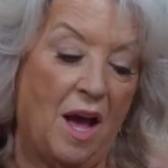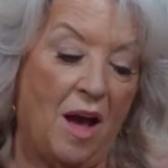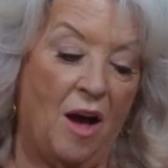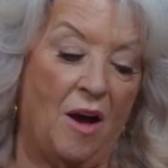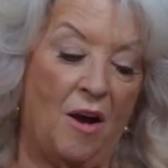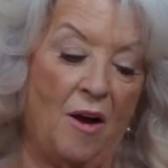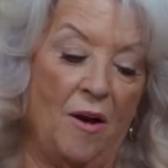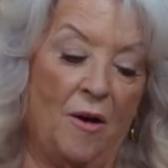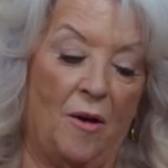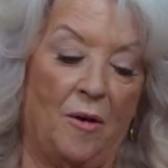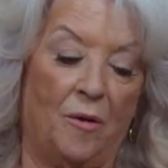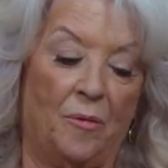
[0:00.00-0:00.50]

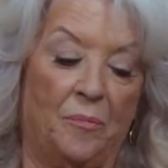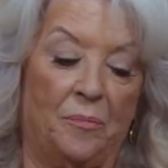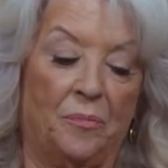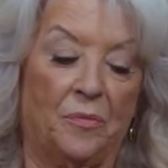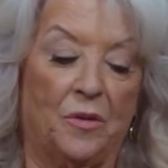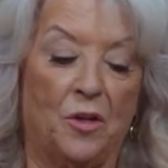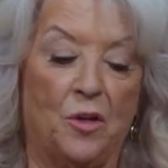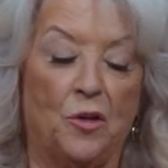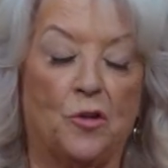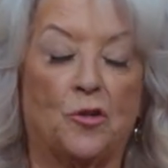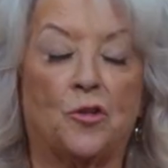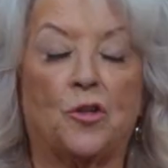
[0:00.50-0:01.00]
Um,
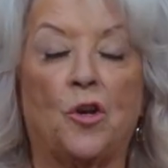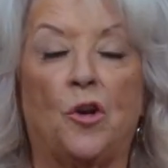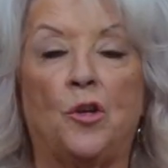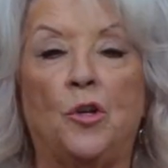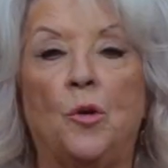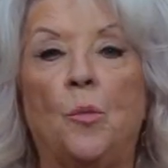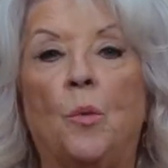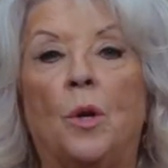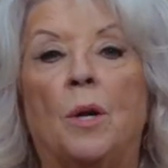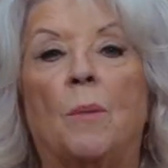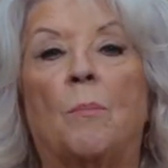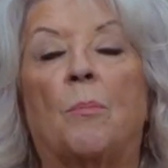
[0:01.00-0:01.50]
so
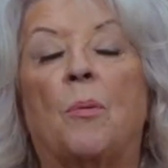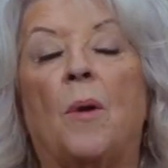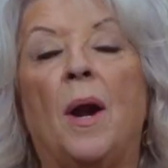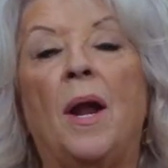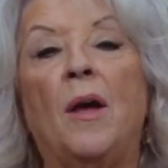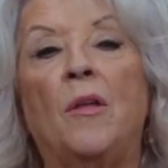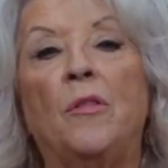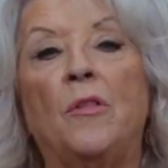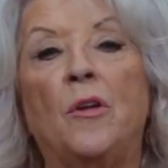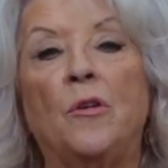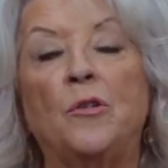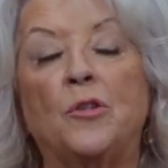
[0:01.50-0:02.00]
you want to
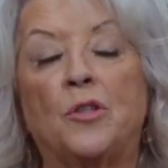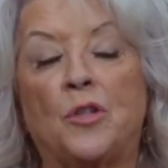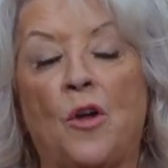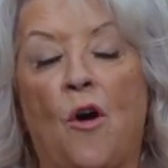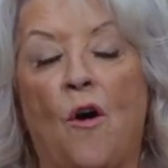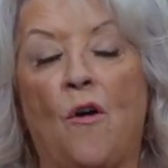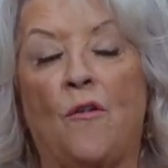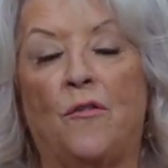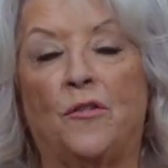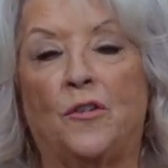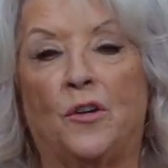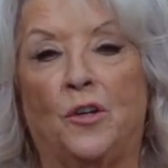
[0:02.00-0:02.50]
brown those
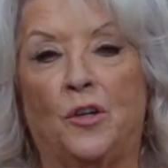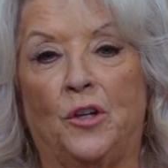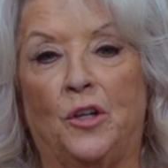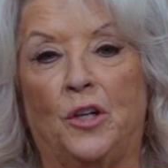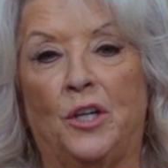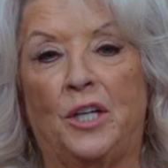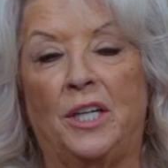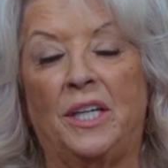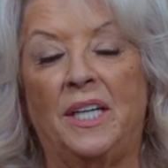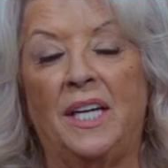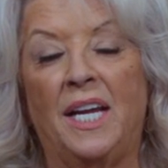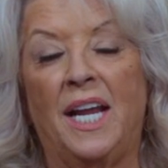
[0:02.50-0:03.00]
off
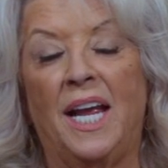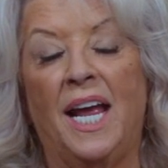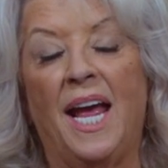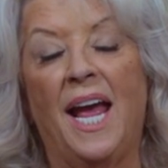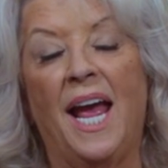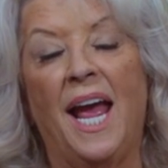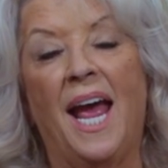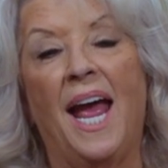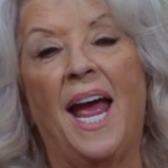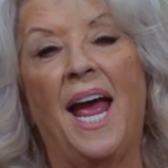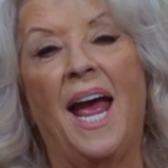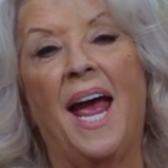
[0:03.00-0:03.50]
good.
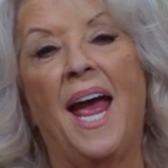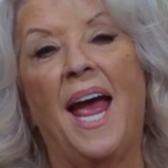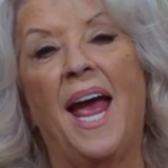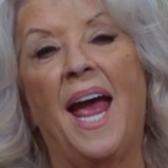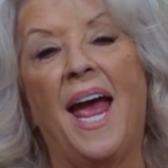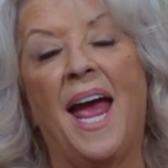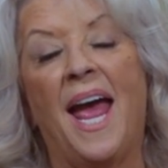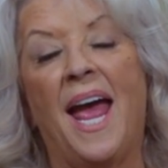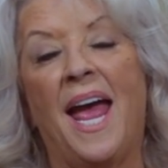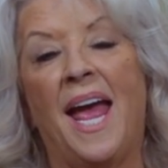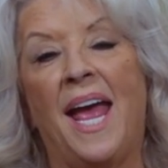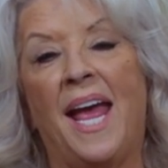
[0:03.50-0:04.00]

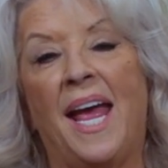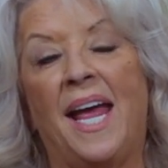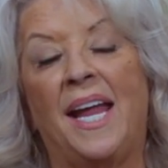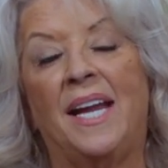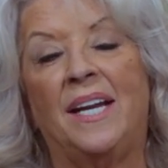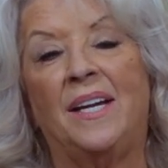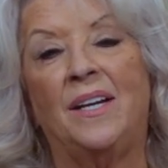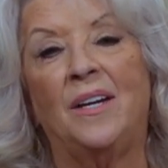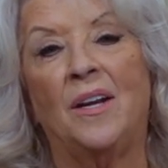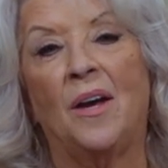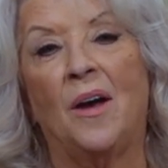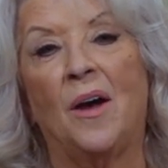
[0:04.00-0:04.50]

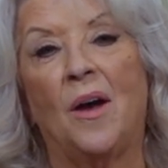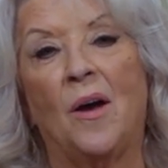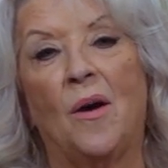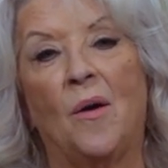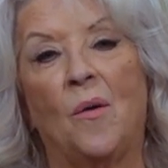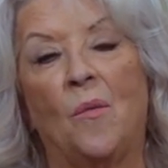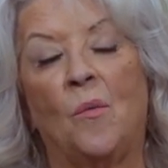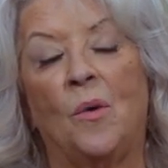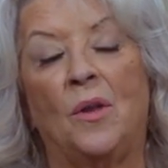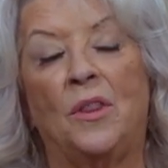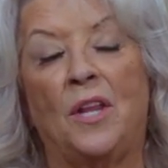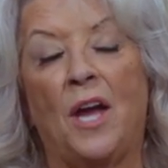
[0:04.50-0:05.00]
And
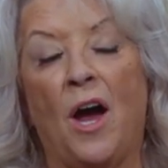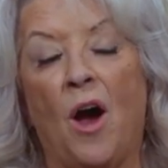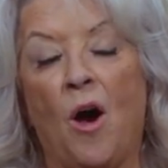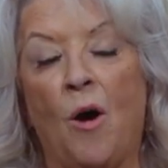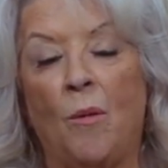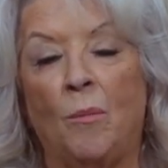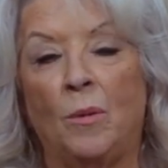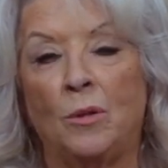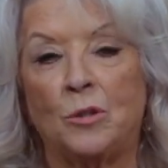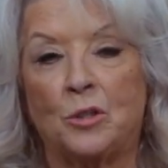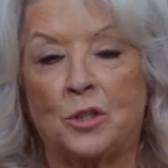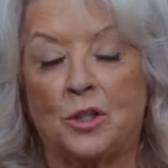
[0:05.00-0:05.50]
when they're
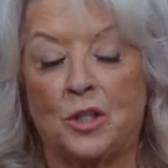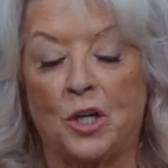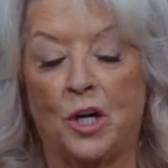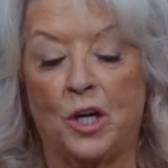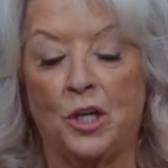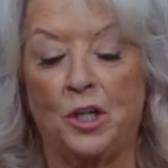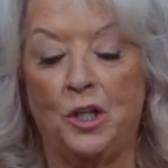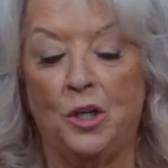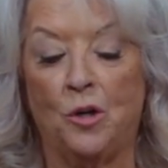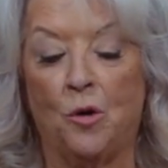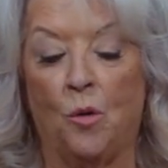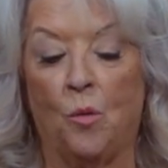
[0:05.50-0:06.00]
almost
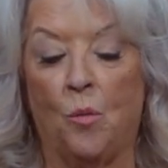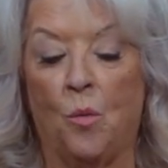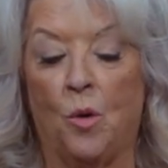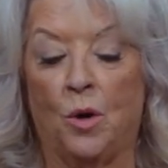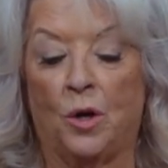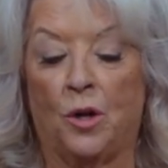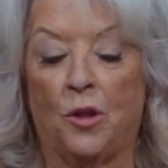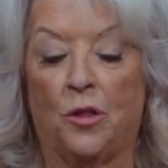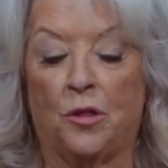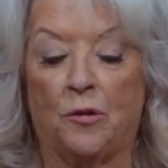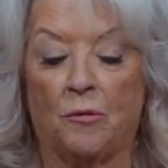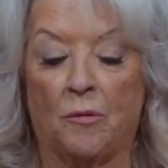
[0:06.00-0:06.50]
done, you'll
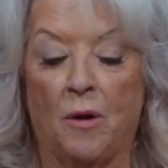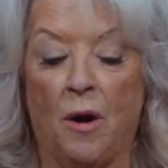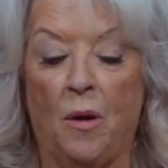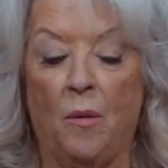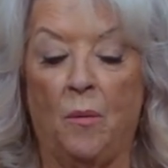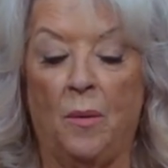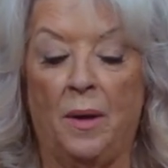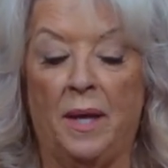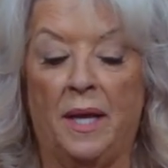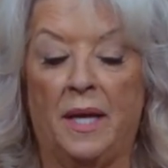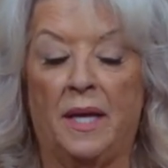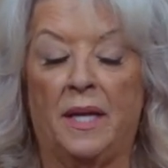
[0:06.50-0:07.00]
want to
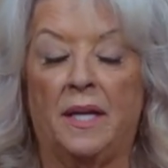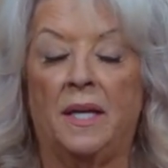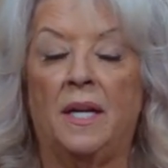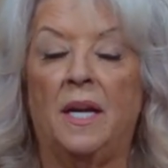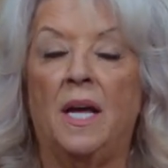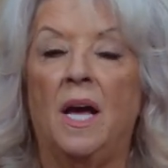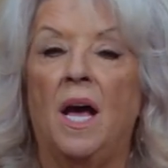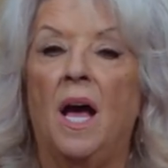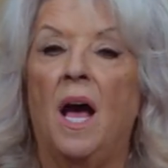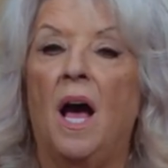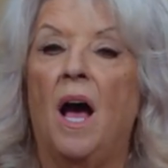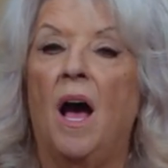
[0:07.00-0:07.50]
throw in
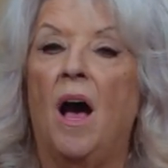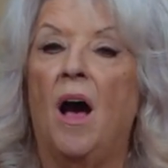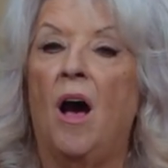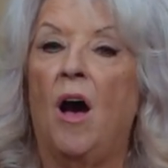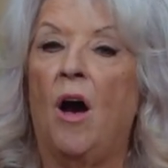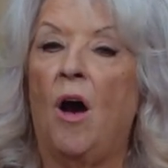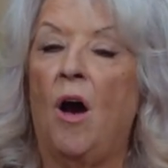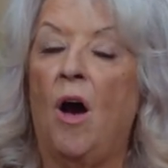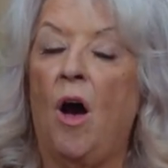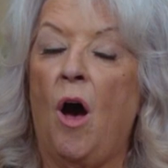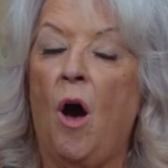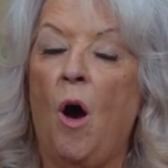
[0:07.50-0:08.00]

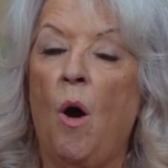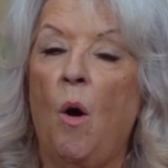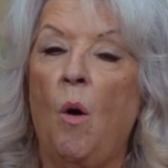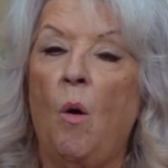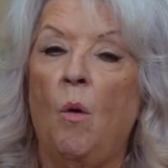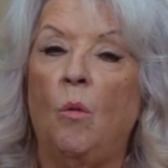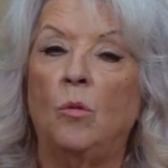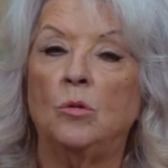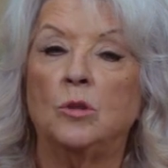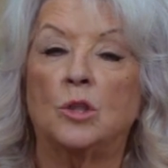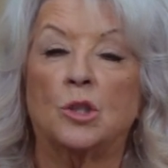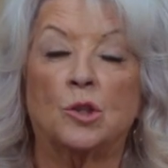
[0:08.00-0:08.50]
a
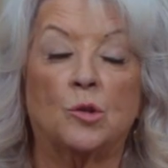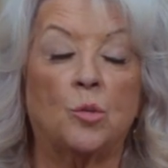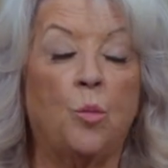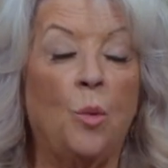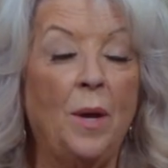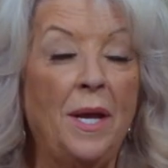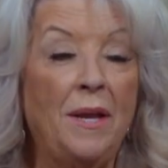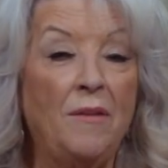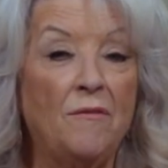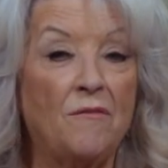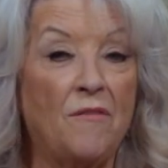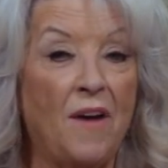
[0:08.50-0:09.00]
whole
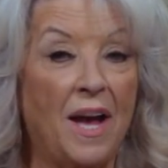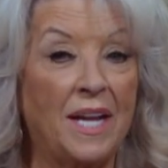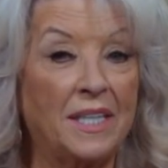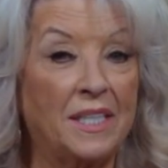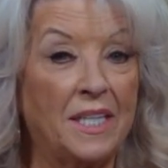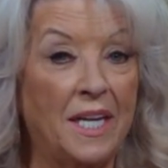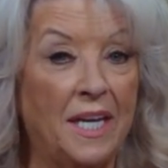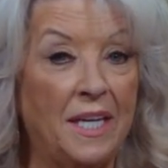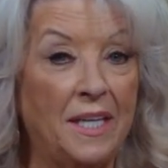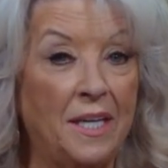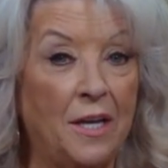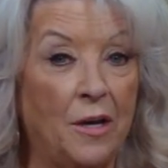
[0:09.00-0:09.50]
sweet
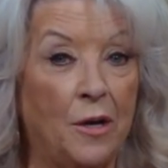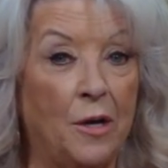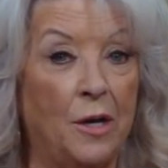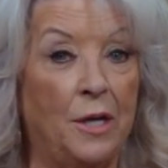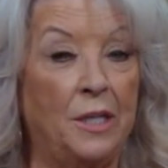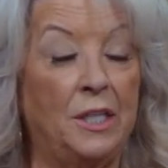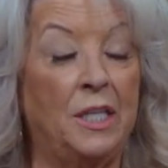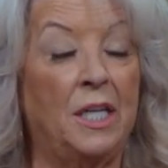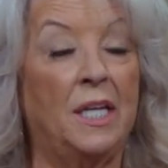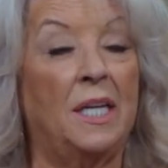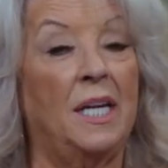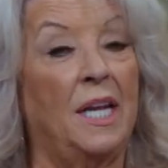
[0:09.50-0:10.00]
Vidalia
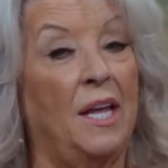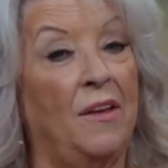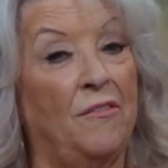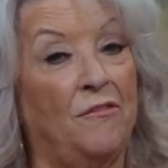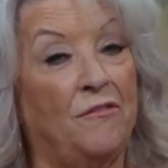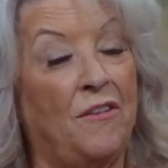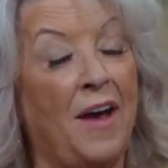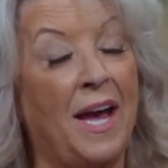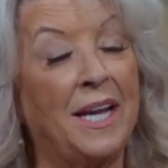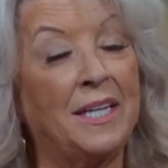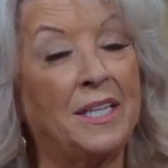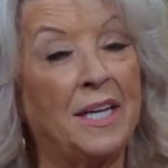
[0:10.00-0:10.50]
onion.
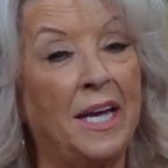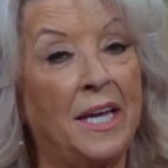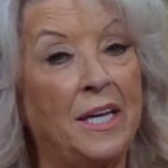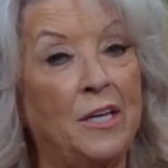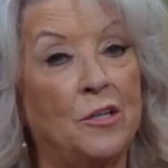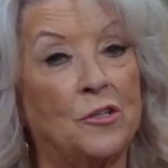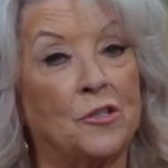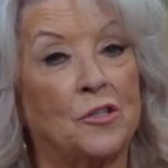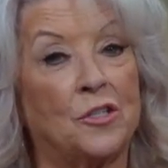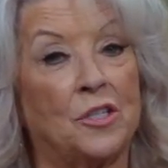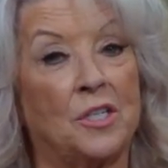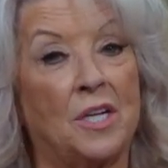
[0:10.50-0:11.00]
If
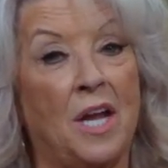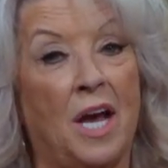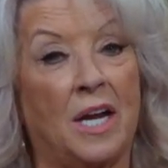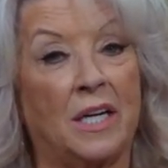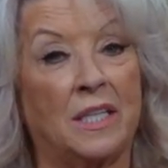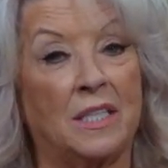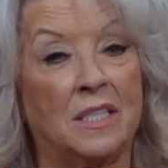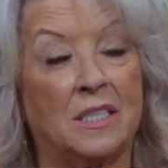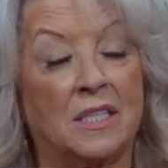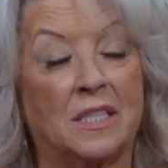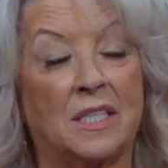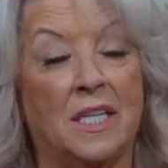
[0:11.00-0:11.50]
Vidalias are not
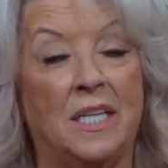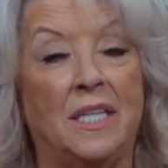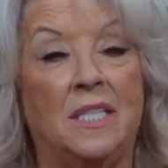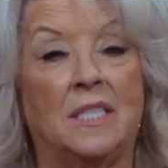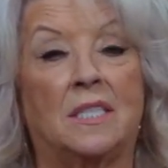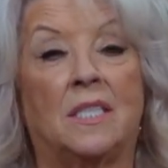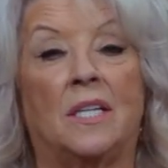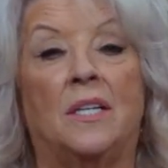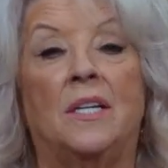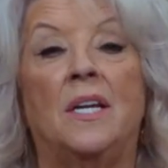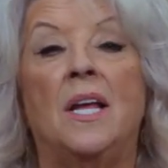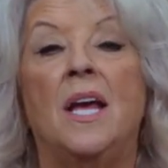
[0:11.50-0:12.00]
in
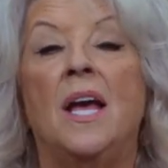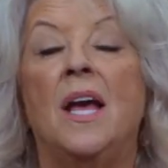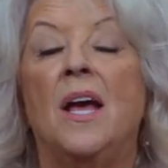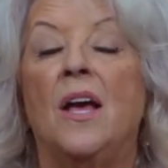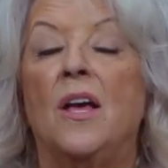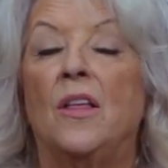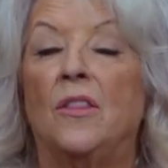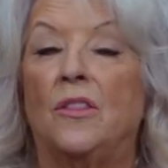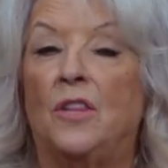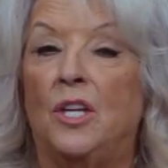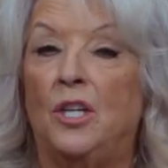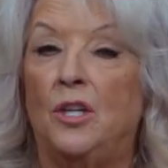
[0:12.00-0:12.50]
season,
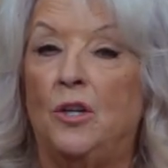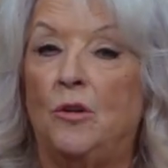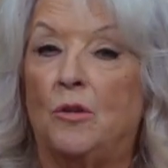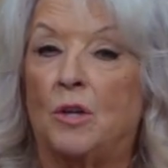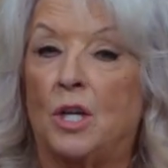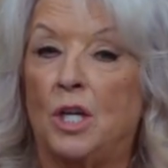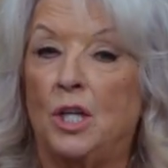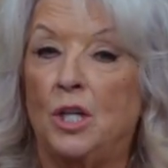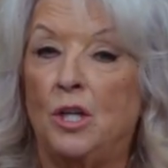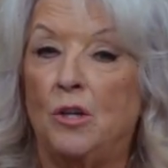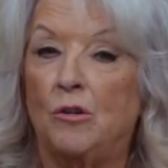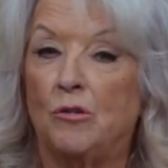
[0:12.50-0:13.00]
then you
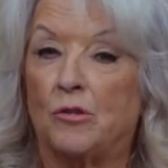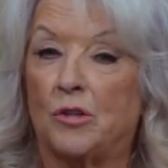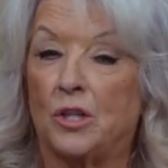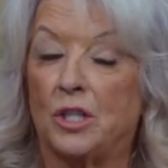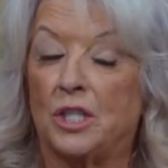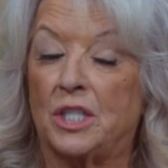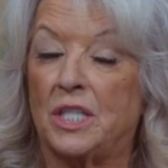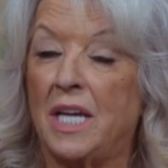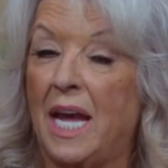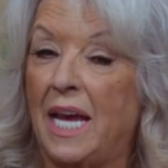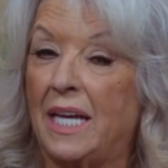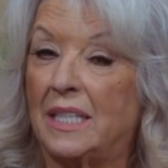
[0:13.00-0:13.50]
can use a
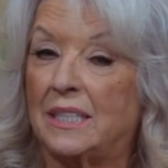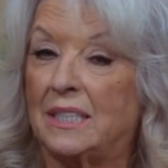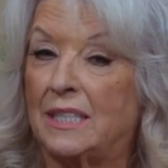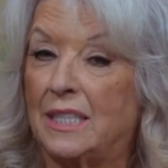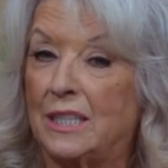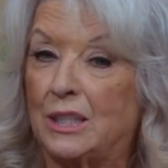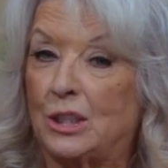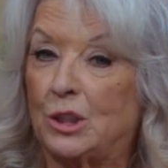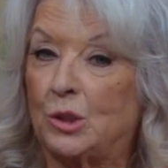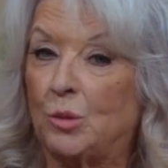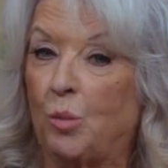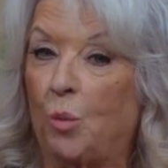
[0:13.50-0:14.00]

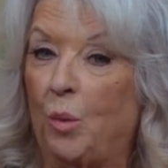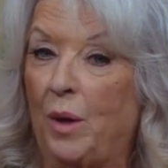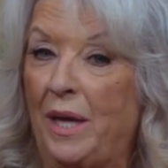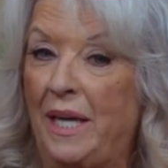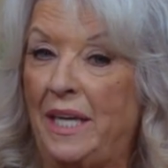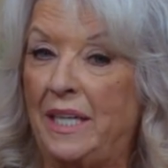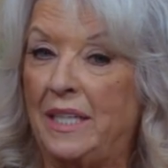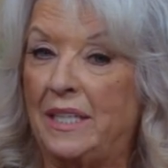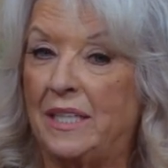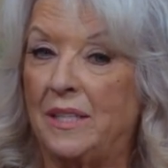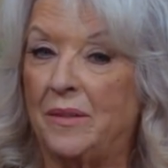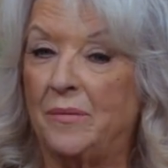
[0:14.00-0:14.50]
Texas
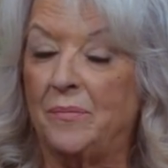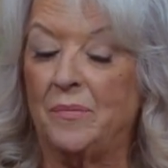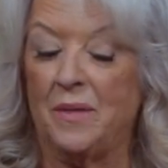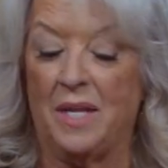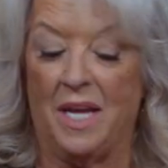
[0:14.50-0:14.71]
sweet.